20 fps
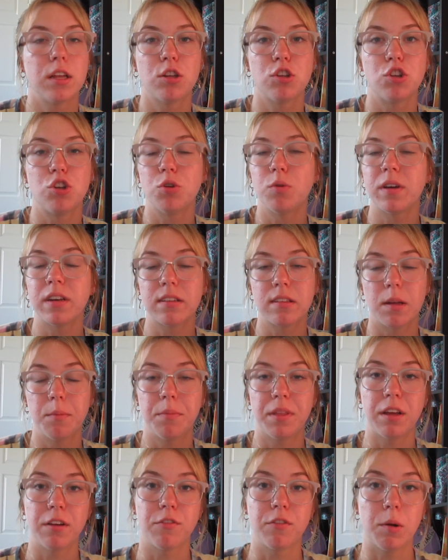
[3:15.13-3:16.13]
doing
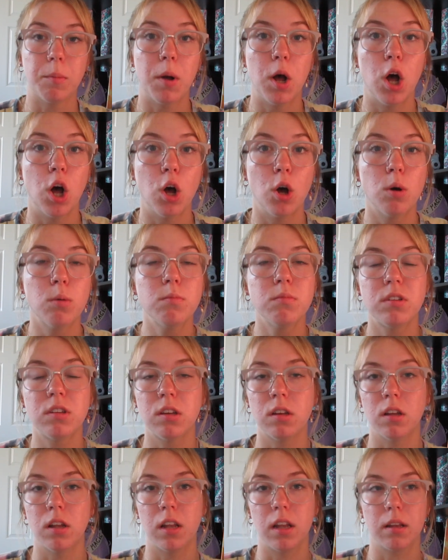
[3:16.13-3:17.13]
something from home
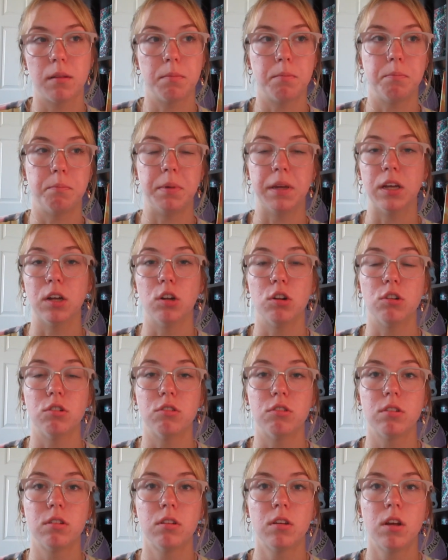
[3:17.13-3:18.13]
to
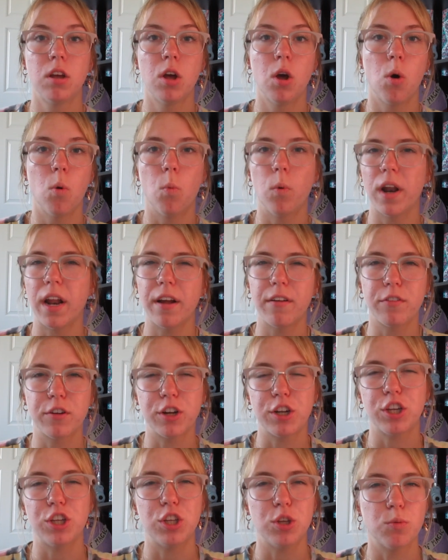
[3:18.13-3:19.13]
build
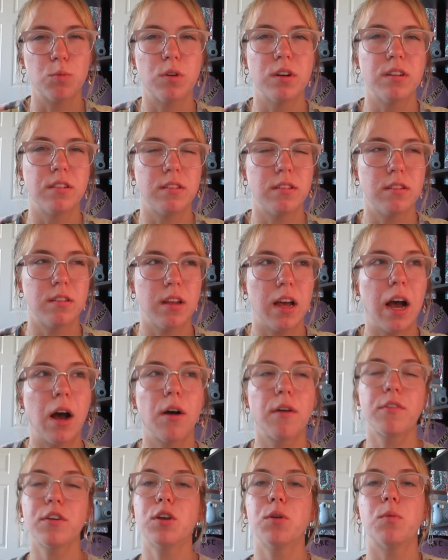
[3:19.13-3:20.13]
whatever you want,
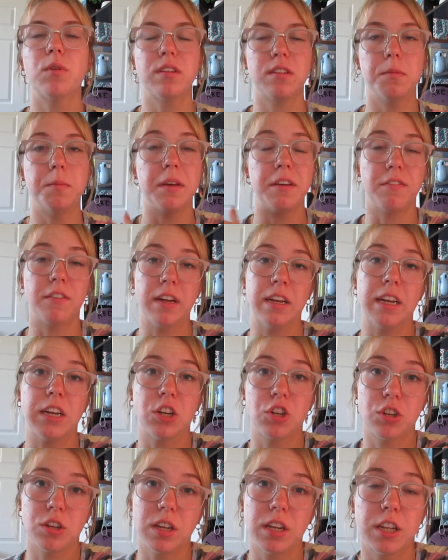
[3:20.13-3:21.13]
however you want to be
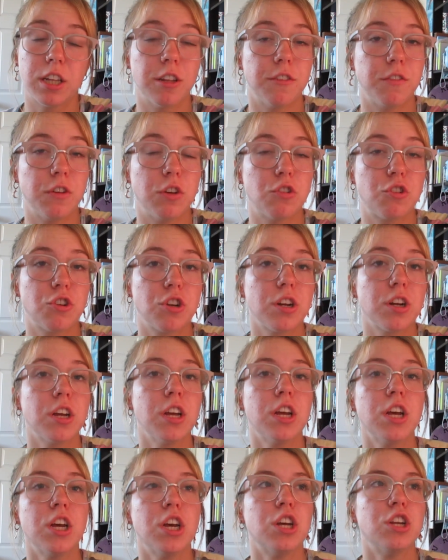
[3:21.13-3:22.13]
financially in the future,
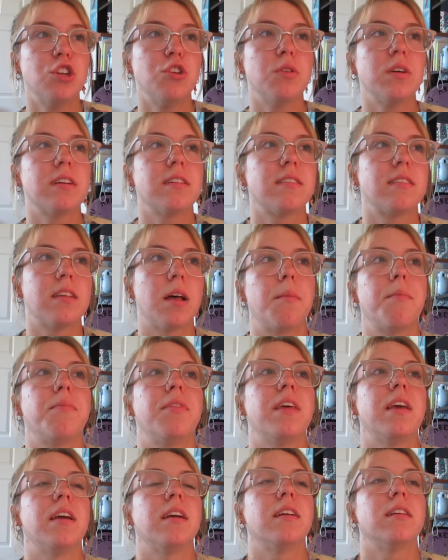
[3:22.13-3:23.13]
doing
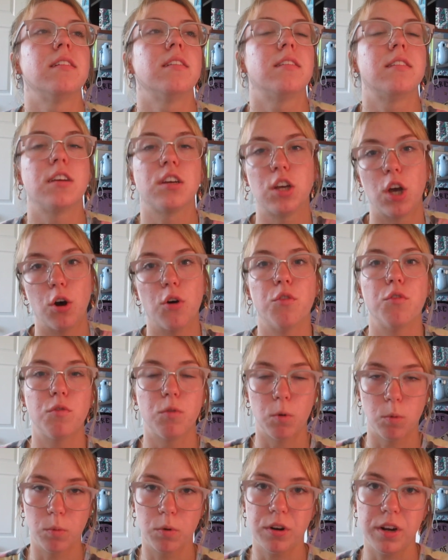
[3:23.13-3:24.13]
something to go
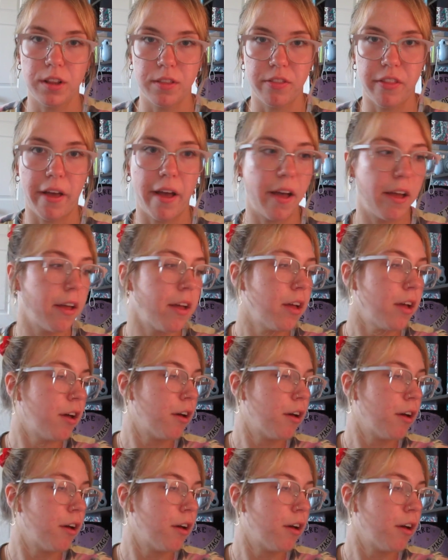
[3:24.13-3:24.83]
forward in that.